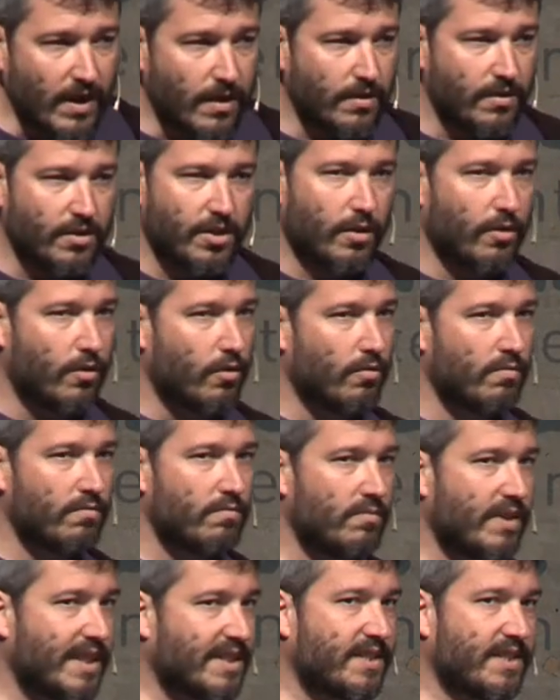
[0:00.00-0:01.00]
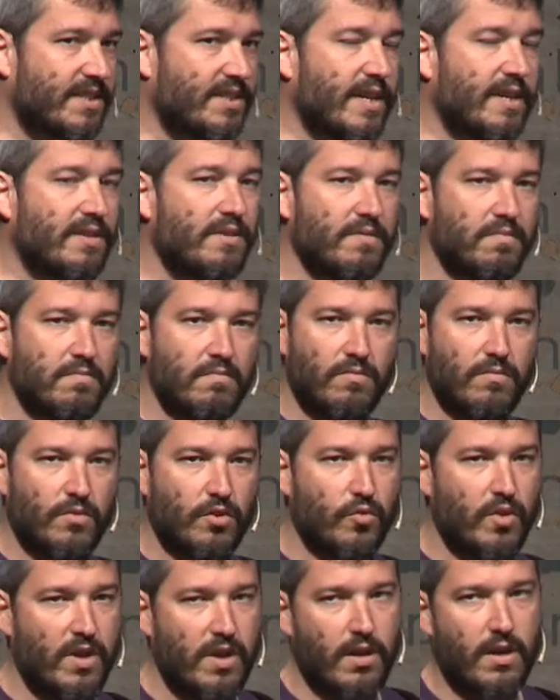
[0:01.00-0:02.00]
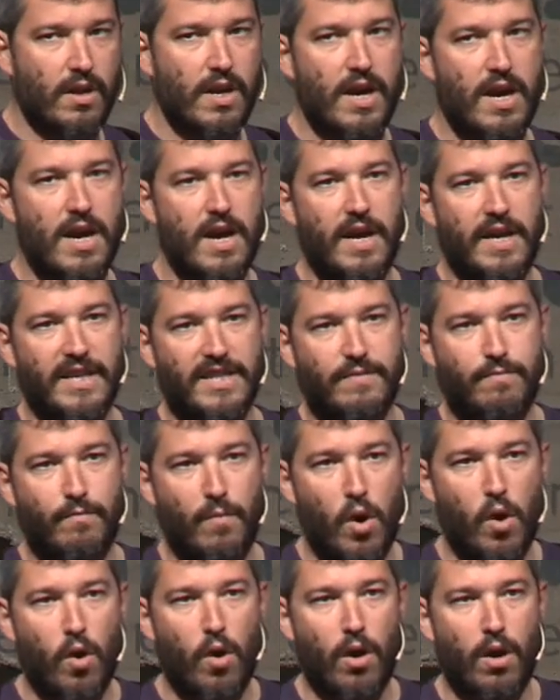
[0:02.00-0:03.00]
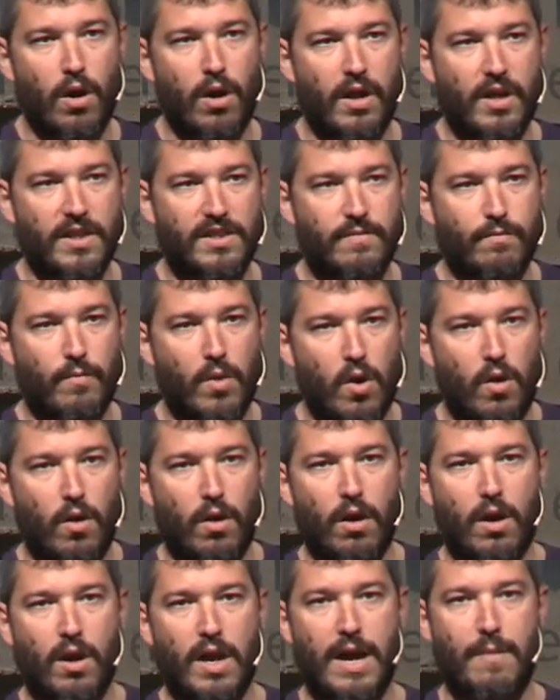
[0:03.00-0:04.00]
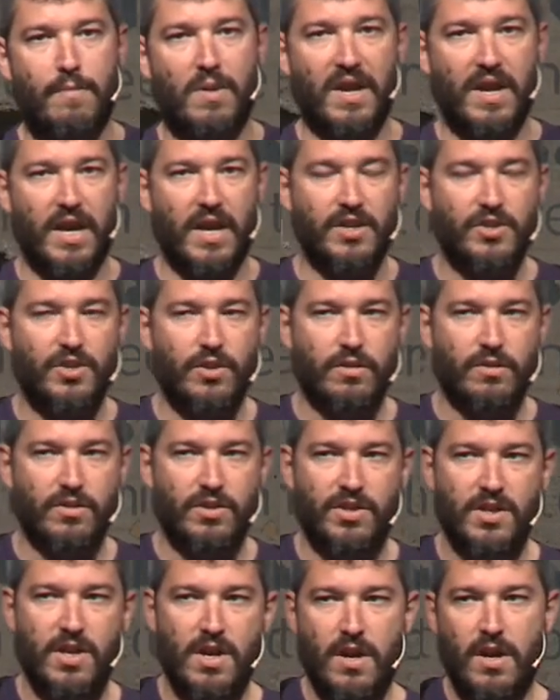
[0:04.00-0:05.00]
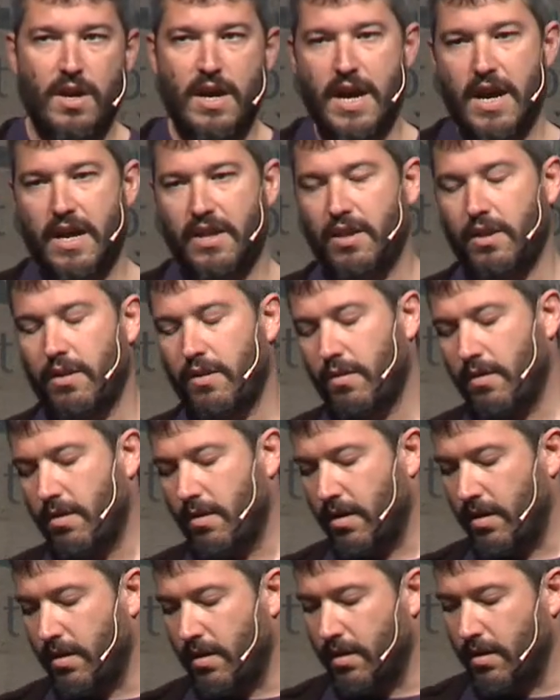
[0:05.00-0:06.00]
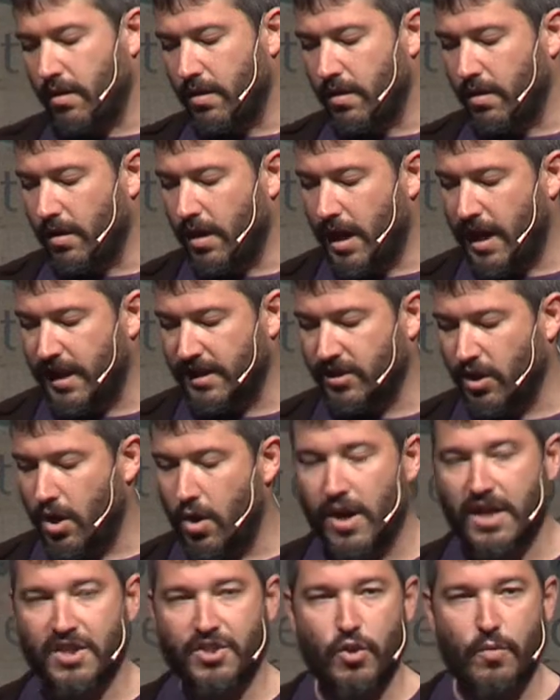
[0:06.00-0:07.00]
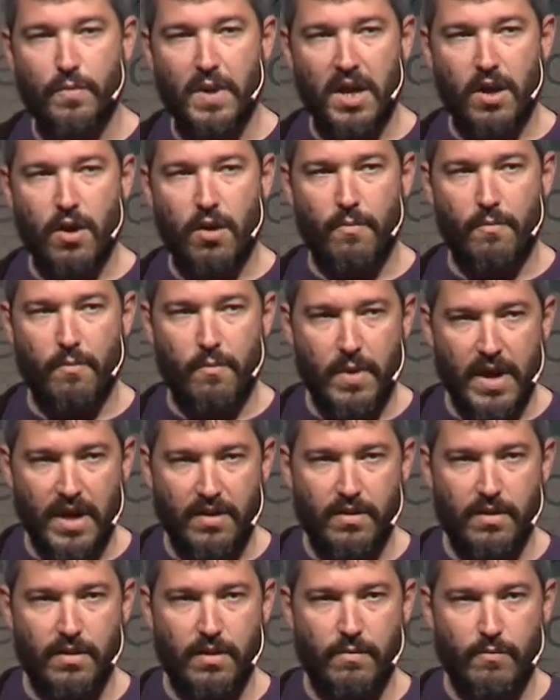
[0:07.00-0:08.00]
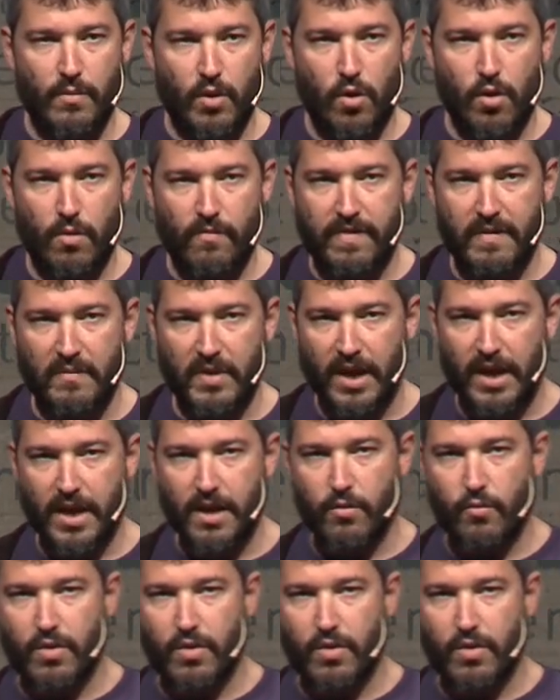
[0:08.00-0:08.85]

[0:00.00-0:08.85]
So just start doing small applications, and as long as you become better, more familiar